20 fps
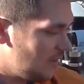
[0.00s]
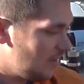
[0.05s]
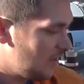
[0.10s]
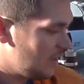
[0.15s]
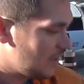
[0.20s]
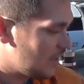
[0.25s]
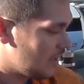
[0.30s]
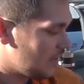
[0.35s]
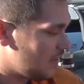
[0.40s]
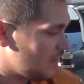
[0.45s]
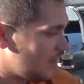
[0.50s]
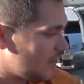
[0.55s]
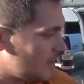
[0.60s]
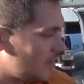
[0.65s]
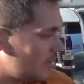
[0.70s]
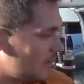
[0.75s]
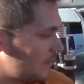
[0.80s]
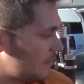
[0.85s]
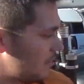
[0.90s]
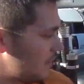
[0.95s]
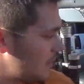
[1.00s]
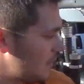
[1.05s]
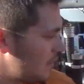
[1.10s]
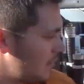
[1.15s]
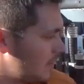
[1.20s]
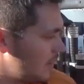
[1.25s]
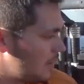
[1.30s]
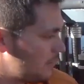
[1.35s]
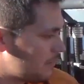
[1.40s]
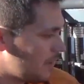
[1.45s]
get the
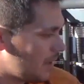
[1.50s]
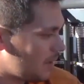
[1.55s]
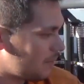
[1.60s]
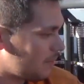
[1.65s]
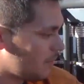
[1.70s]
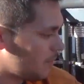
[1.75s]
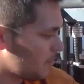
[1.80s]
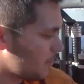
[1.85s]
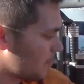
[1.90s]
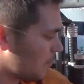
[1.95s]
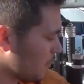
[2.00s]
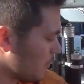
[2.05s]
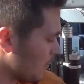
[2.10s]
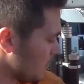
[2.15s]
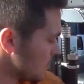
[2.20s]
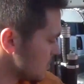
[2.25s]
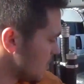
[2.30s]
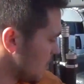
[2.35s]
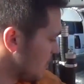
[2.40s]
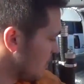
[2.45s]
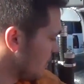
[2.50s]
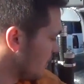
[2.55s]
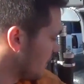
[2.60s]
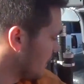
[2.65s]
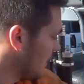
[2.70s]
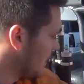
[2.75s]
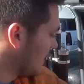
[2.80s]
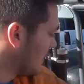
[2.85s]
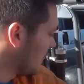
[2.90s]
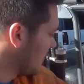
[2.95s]
Pettibone corners on,
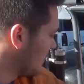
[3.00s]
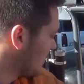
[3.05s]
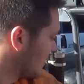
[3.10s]
and